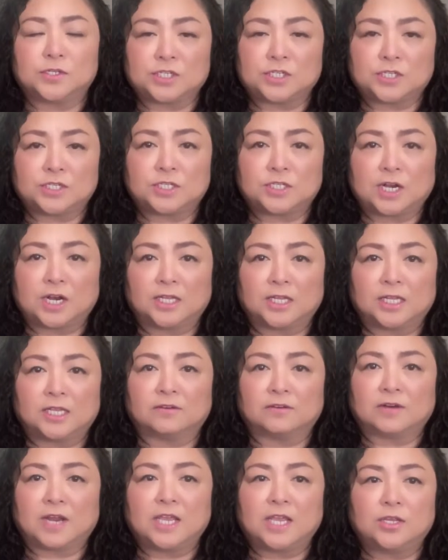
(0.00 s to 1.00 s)
just
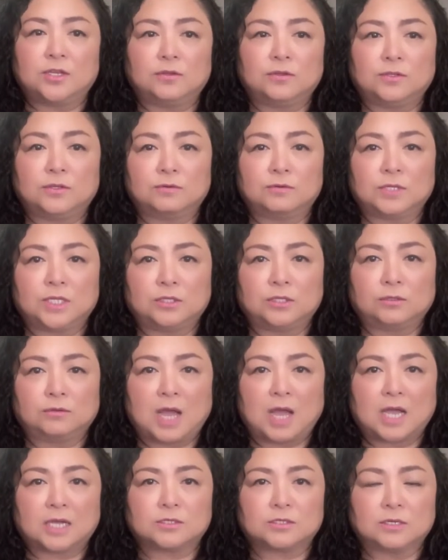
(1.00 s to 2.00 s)
starting, right? We don't need to
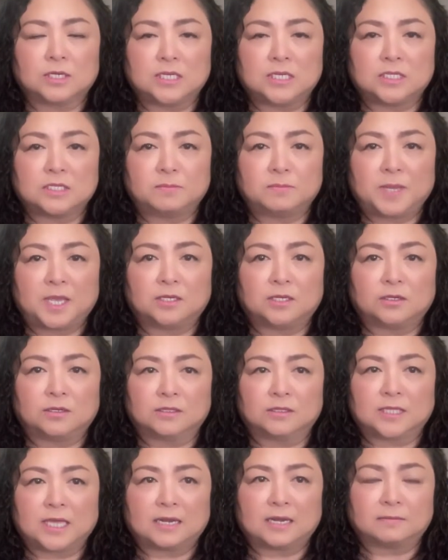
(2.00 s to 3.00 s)
actually spend
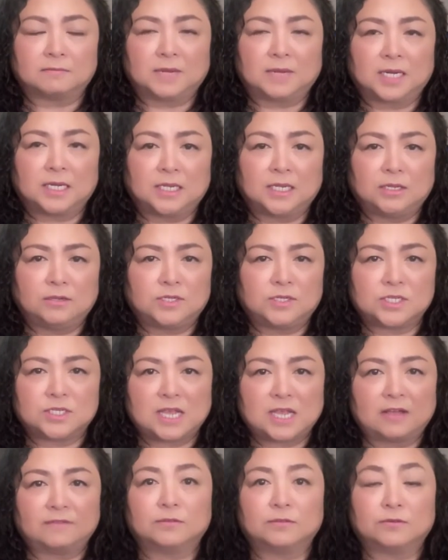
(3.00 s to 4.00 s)
all that money. You
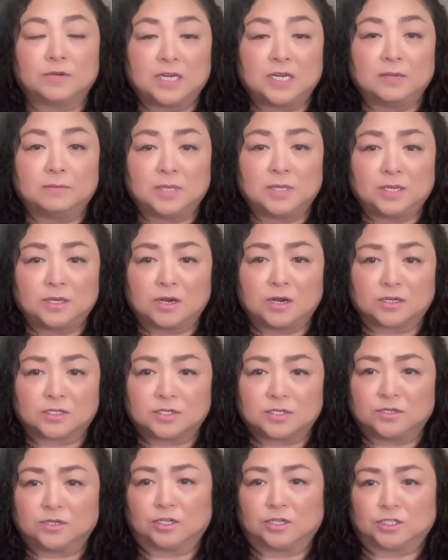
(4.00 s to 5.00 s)
just have to really be
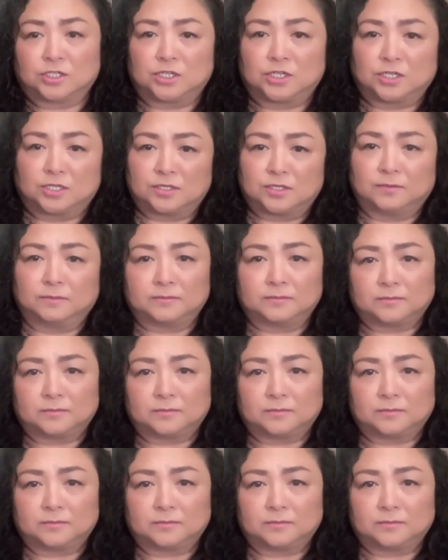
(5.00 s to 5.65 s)
cost conscious.